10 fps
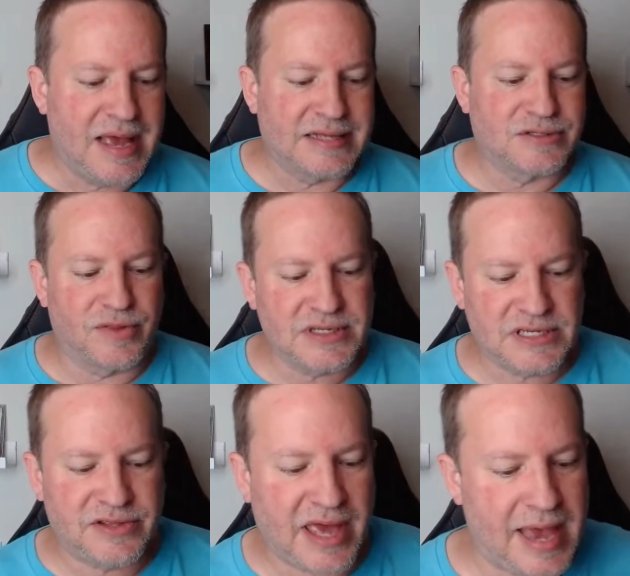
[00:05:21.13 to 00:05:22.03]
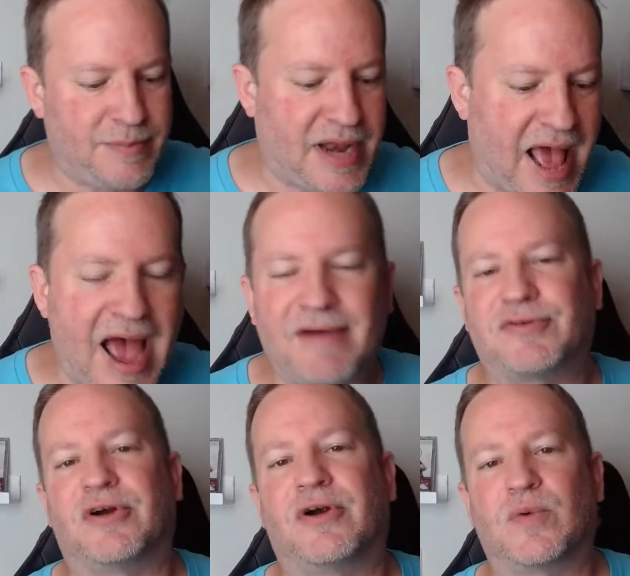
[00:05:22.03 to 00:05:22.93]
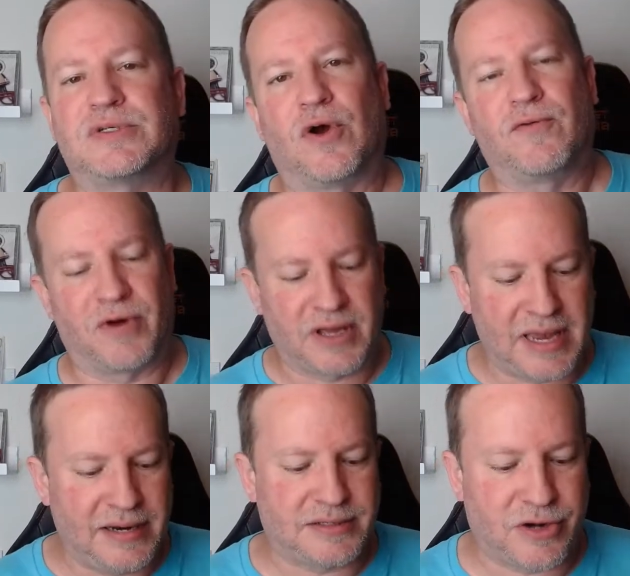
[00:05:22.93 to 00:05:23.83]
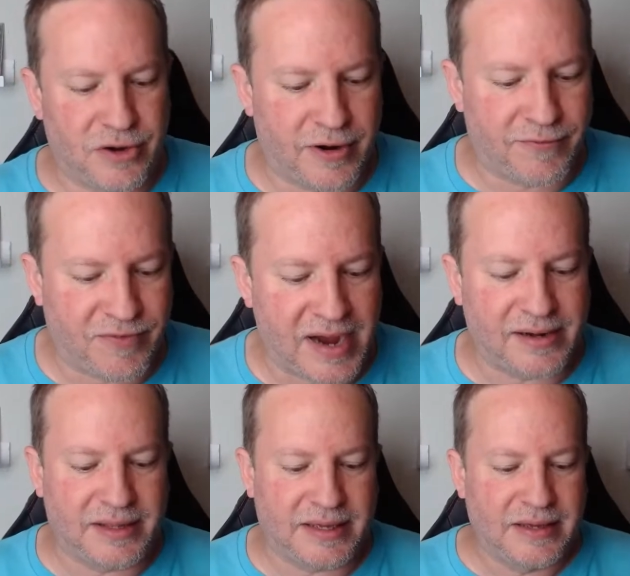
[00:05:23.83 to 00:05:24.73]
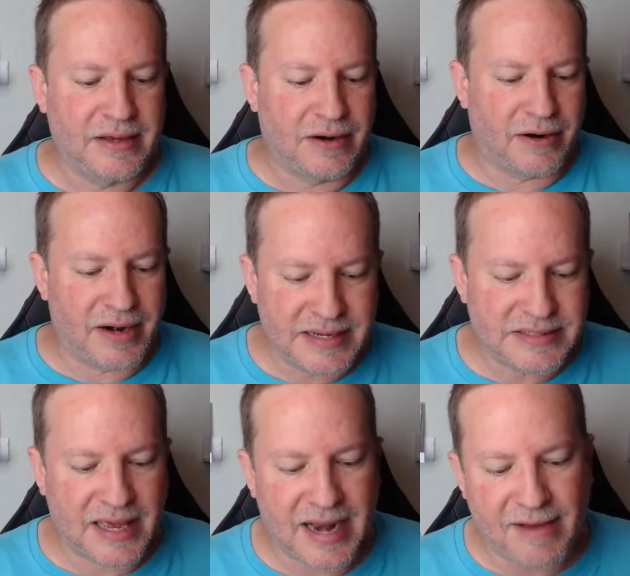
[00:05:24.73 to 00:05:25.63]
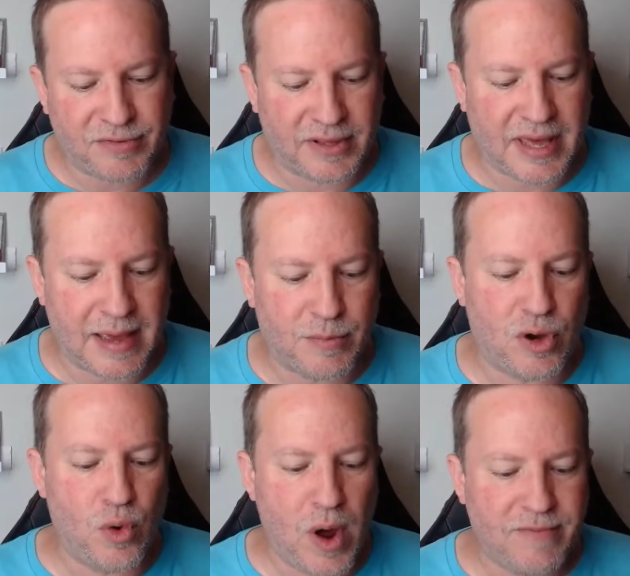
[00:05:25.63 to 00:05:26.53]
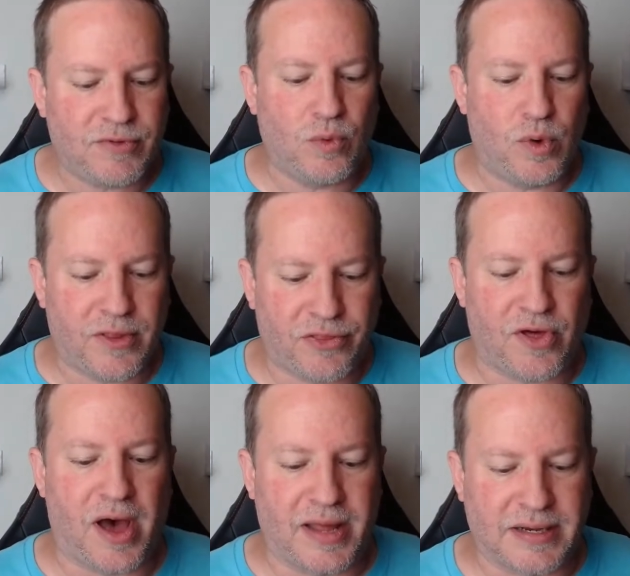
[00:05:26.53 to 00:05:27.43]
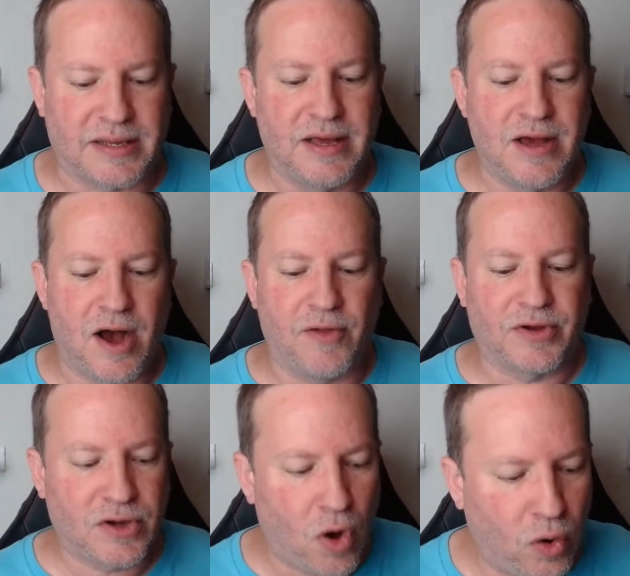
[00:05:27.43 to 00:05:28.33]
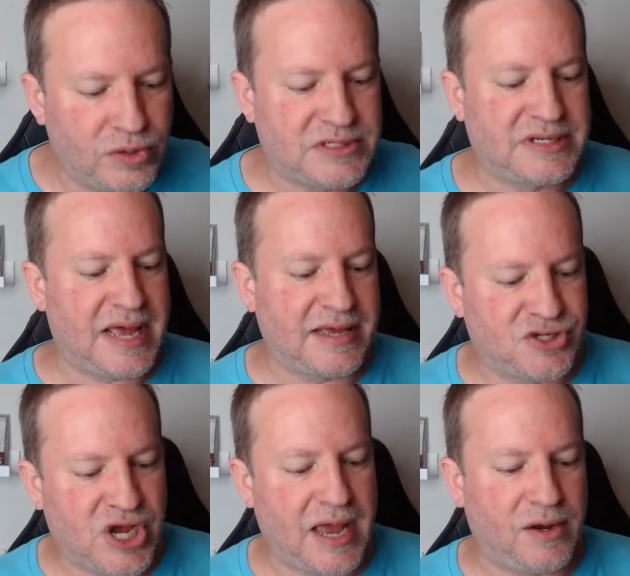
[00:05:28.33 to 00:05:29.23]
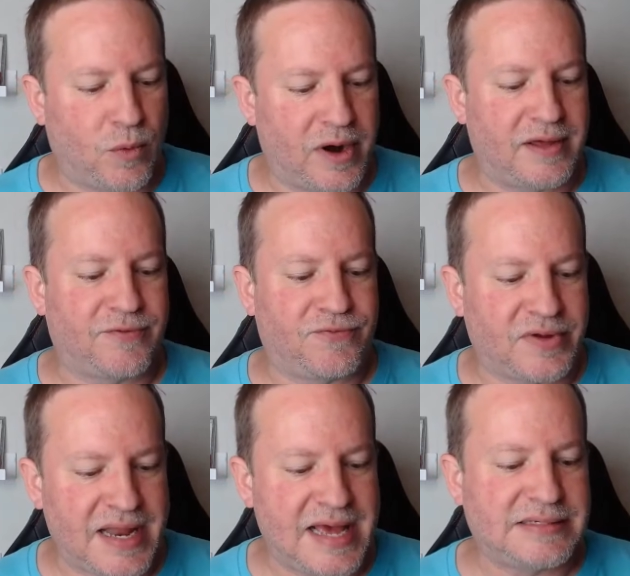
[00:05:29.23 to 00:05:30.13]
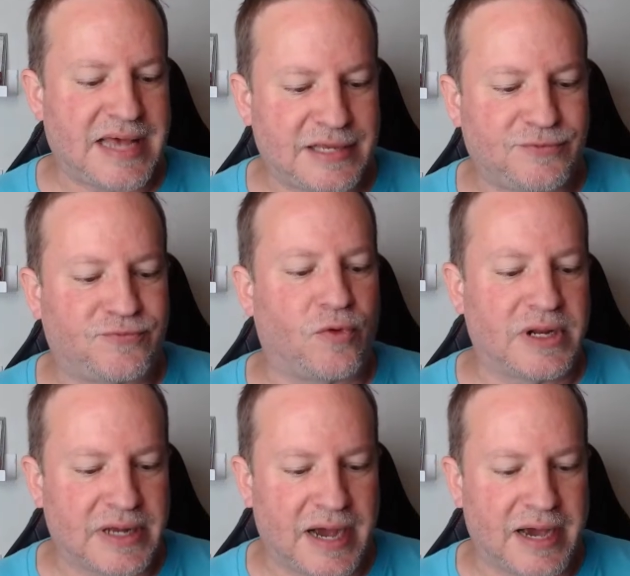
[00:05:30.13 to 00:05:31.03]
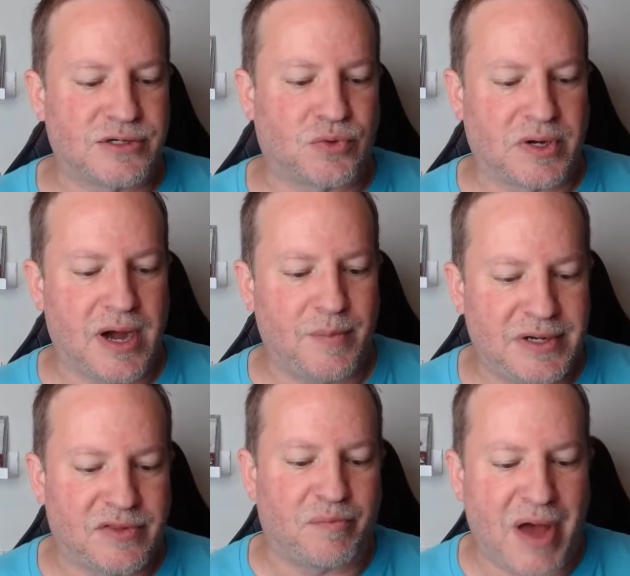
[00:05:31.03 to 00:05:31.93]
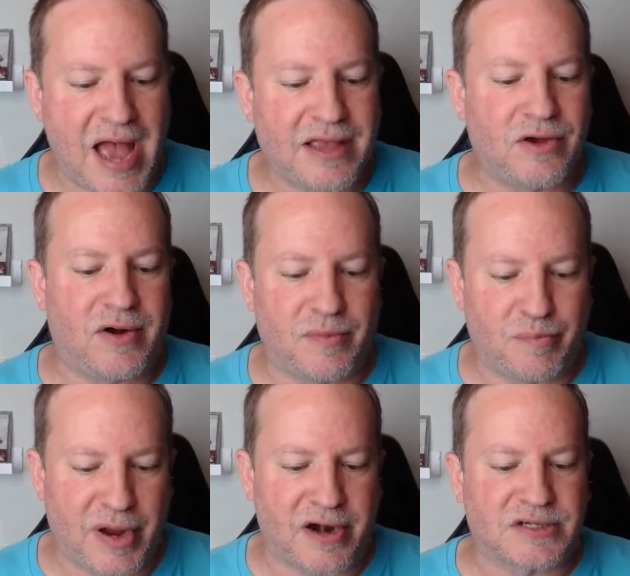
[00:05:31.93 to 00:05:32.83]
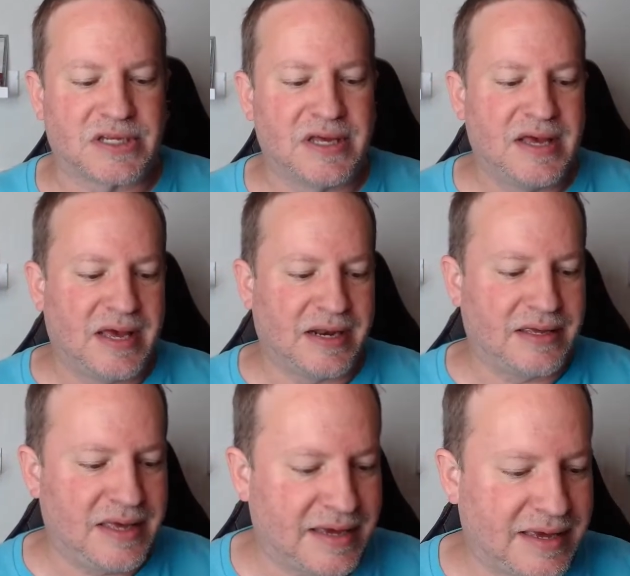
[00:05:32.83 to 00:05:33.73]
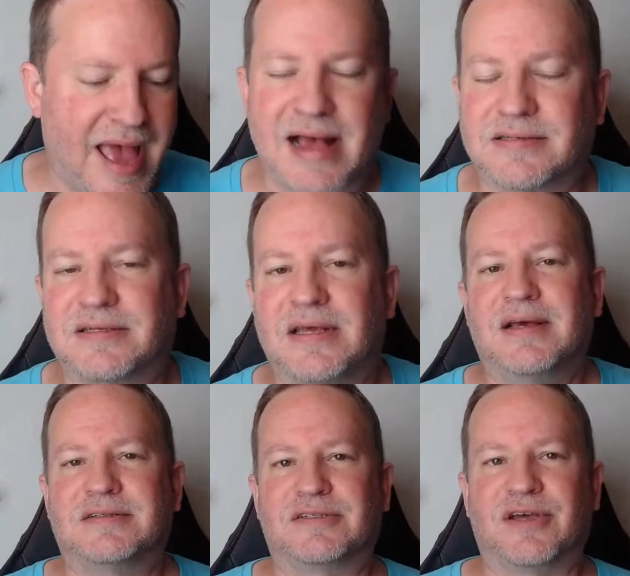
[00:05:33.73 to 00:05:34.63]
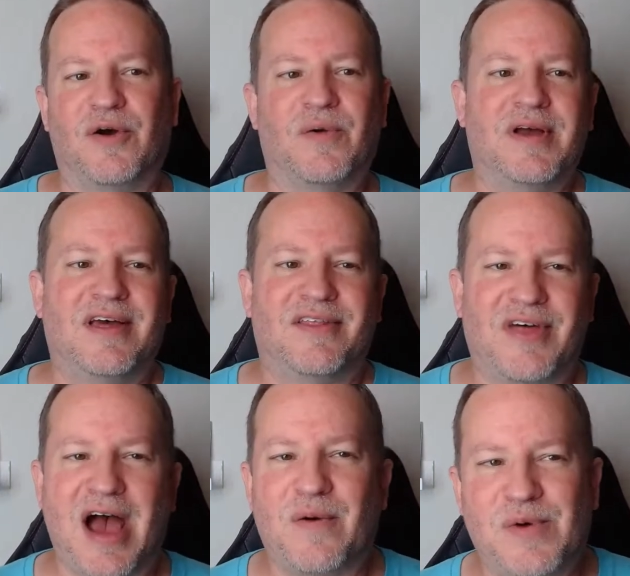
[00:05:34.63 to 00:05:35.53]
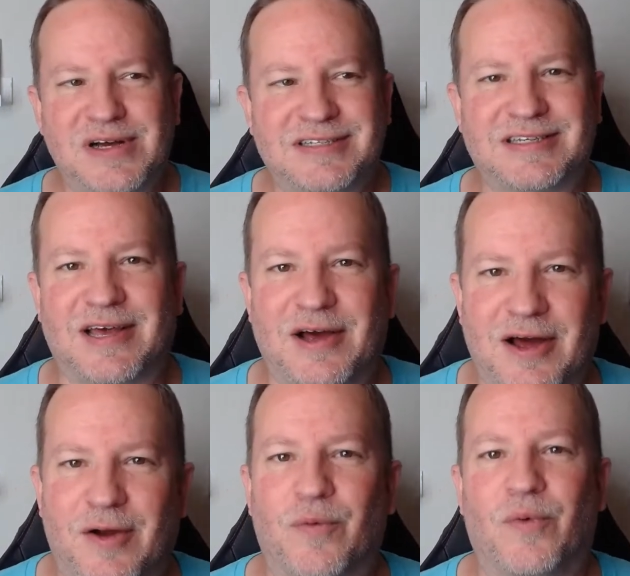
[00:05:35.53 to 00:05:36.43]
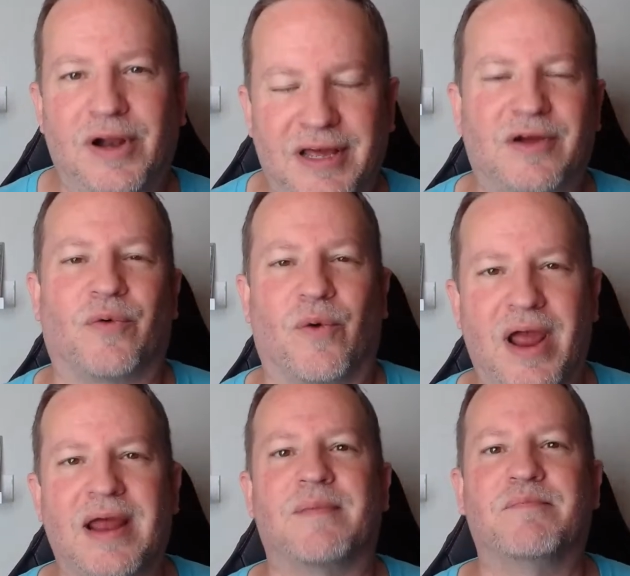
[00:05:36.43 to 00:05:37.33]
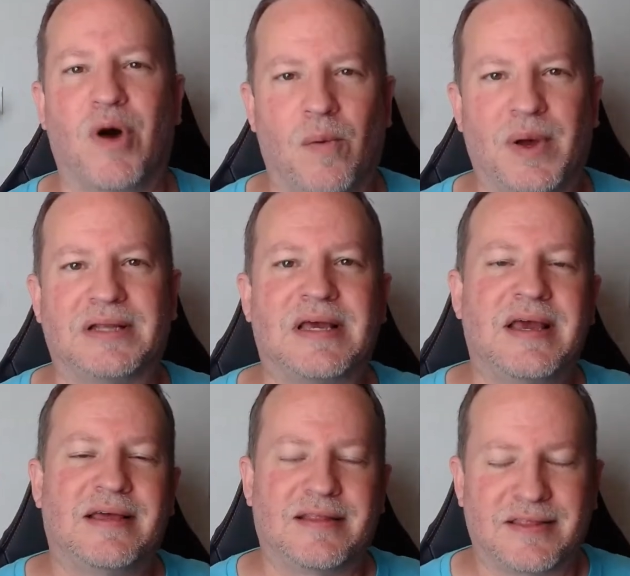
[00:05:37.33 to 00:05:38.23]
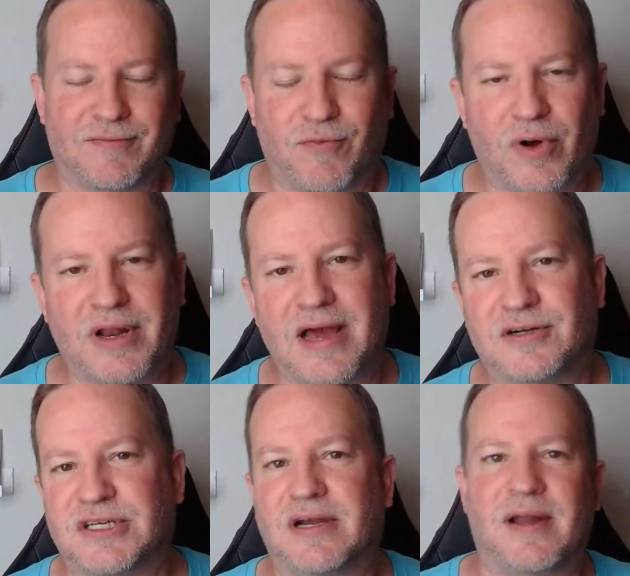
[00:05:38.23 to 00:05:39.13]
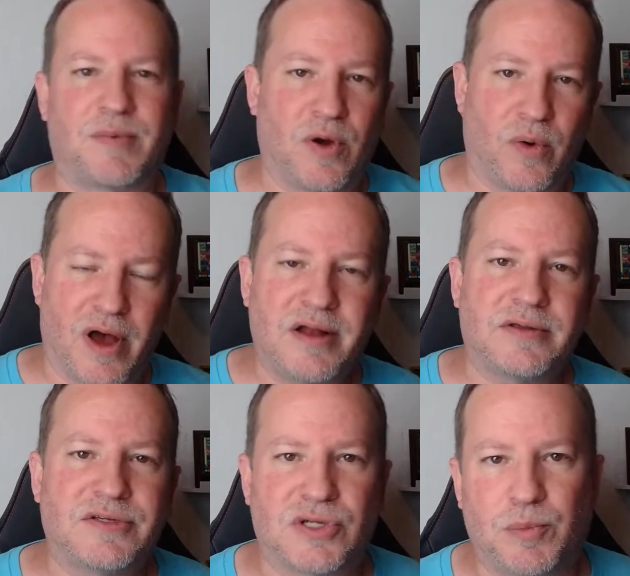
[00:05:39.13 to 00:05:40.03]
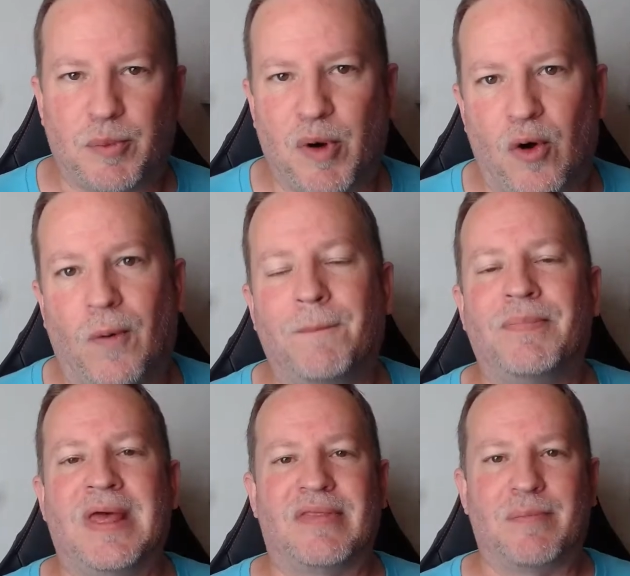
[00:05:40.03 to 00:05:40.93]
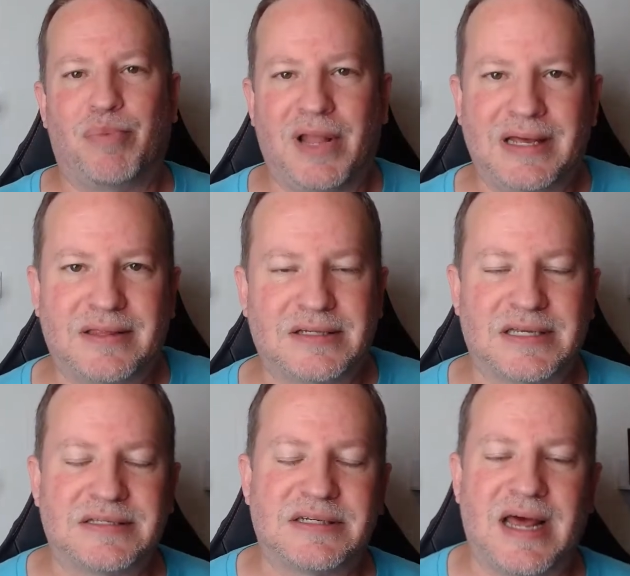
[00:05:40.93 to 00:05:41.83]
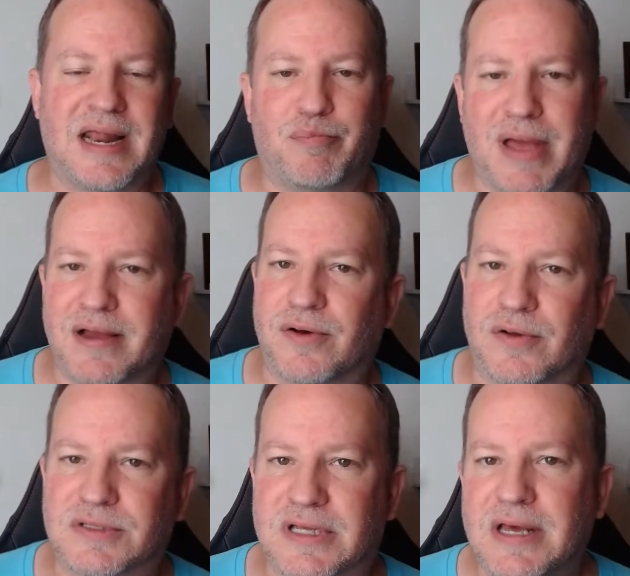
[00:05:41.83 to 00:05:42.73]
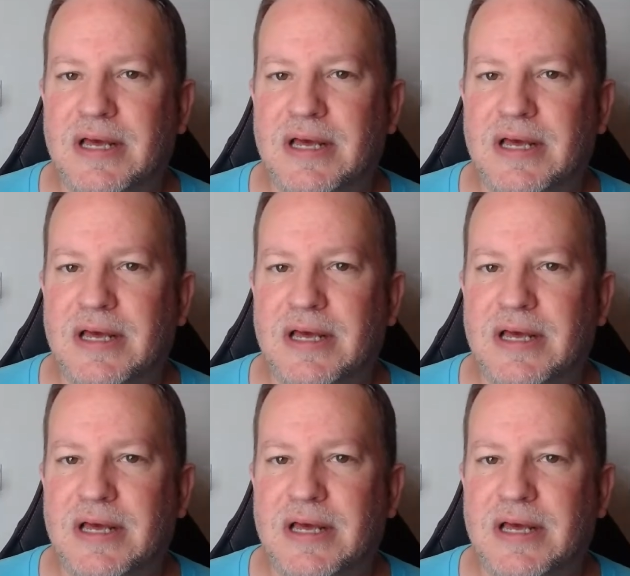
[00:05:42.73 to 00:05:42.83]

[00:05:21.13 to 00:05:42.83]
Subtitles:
And so this is the game that after it was over, Keena Turner he said after the game, whoever would have thought it, on the coldest day in January, the finesse-ass 49ers will come into the backyard of the Bears and kick ass. So that was a really great moment. The 49ers ended up going on to the Super Bowl. They played the Cincinnati Bengals